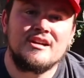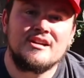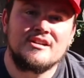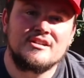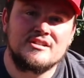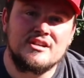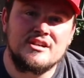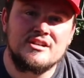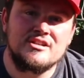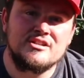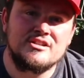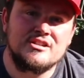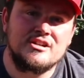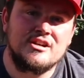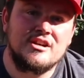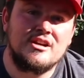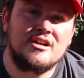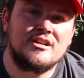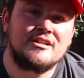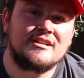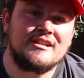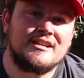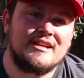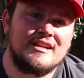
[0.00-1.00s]

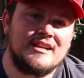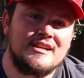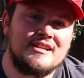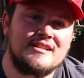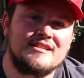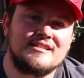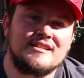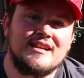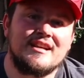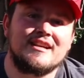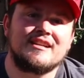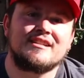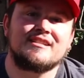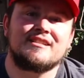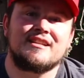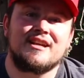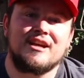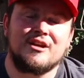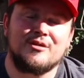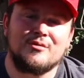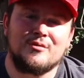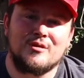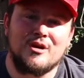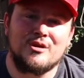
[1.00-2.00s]
sunscald, insects,
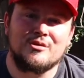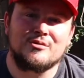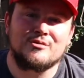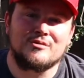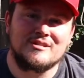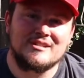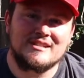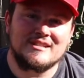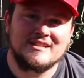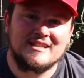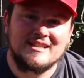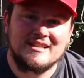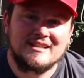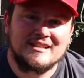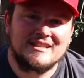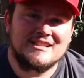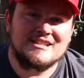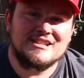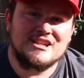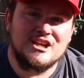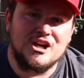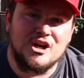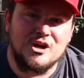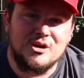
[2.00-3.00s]
and rodents.
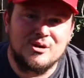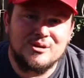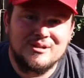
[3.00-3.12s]
Let's go.